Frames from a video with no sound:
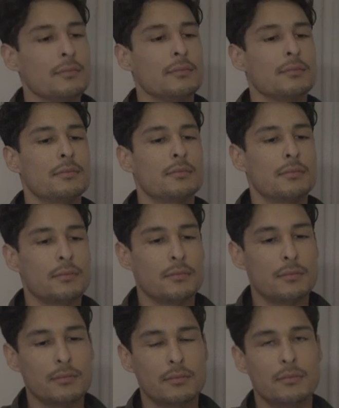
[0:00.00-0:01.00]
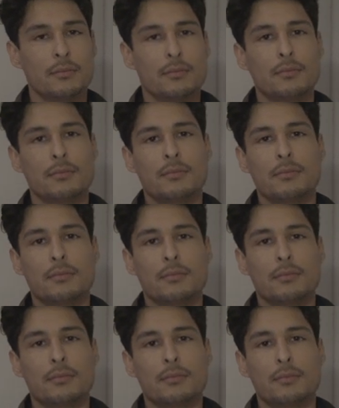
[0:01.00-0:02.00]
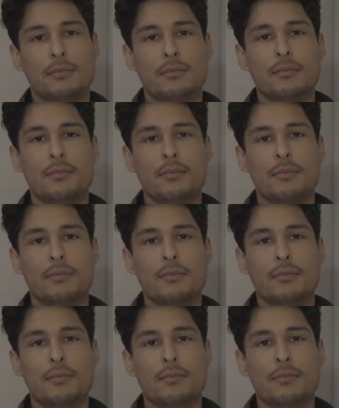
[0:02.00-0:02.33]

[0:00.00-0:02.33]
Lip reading: This person isn't speaking.